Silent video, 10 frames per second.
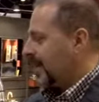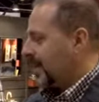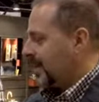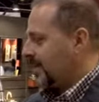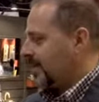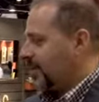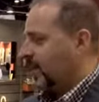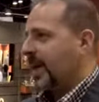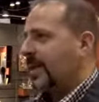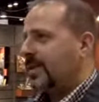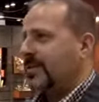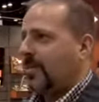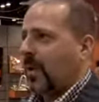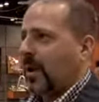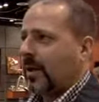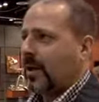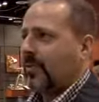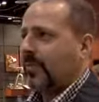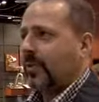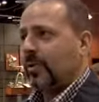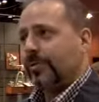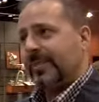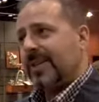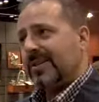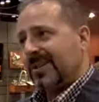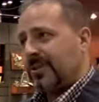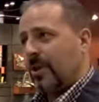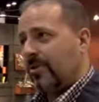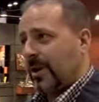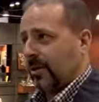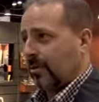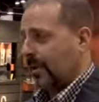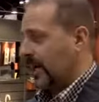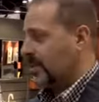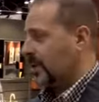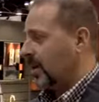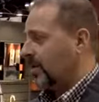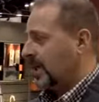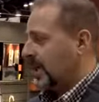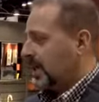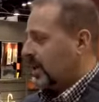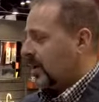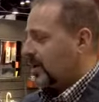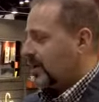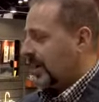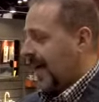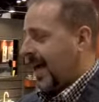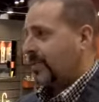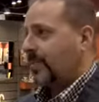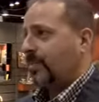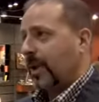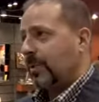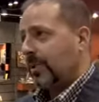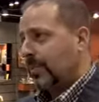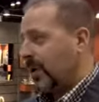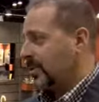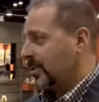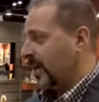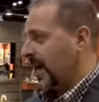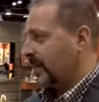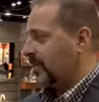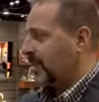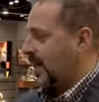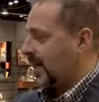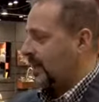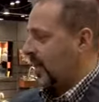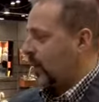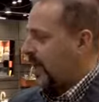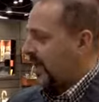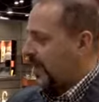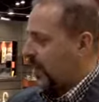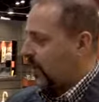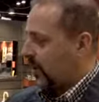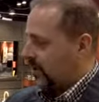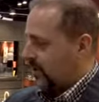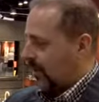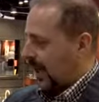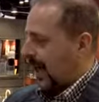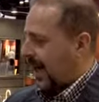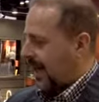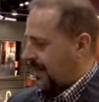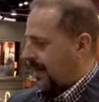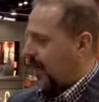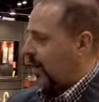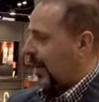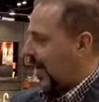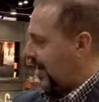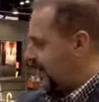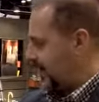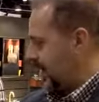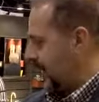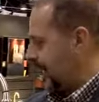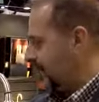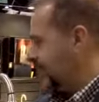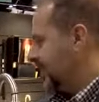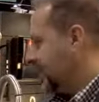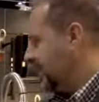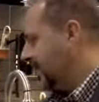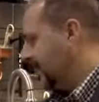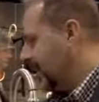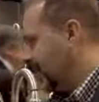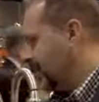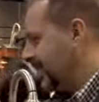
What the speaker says: is bringing this to market for in the $600 range. So that's probably the most attractive thing, is that we can get what's called high style, high design, you know.